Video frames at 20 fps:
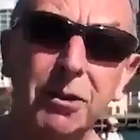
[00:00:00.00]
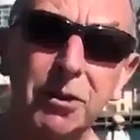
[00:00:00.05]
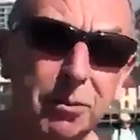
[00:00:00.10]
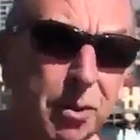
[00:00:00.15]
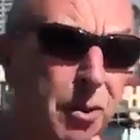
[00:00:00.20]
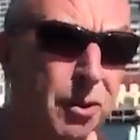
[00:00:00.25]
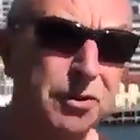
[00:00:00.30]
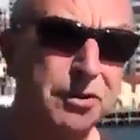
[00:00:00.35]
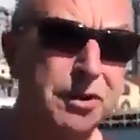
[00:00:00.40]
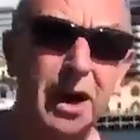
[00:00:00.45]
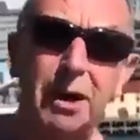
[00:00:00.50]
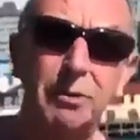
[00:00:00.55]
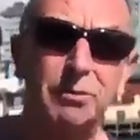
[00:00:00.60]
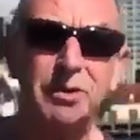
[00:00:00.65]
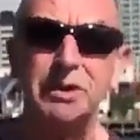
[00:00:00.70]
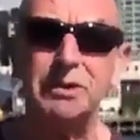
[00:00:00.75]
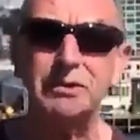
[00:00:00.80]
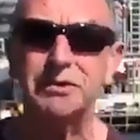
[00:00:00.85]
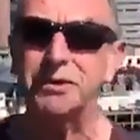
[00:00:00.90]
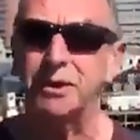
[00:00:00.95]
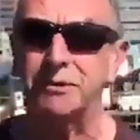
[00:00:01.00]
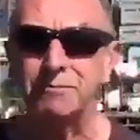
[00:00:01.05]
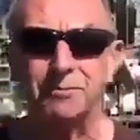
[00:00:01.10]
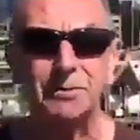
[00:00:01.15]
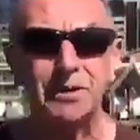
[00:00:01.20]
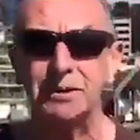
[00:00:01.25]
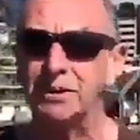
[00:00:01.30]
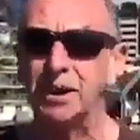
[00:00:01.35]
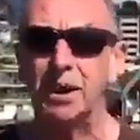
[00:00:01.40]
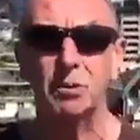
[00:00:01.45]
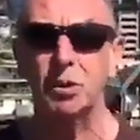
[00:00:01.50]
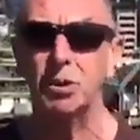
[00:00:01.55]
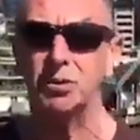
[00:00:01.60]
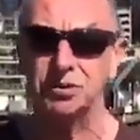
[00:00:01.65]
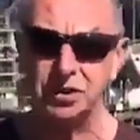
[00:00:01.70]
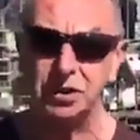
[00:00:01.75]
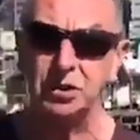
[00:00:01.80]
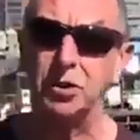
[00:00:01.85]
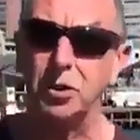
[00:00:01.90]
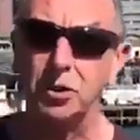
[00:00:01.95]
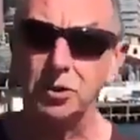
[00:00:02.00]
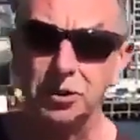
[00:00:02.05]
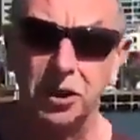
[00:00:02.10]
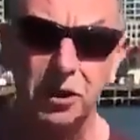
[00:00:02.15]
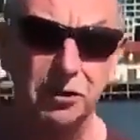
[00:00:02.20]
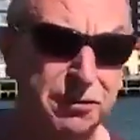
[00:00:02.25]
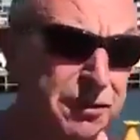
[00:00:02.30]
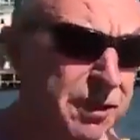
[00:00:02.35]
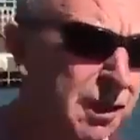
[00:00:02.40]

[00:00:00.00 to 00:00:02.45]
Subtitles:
If I were both captains, I want it called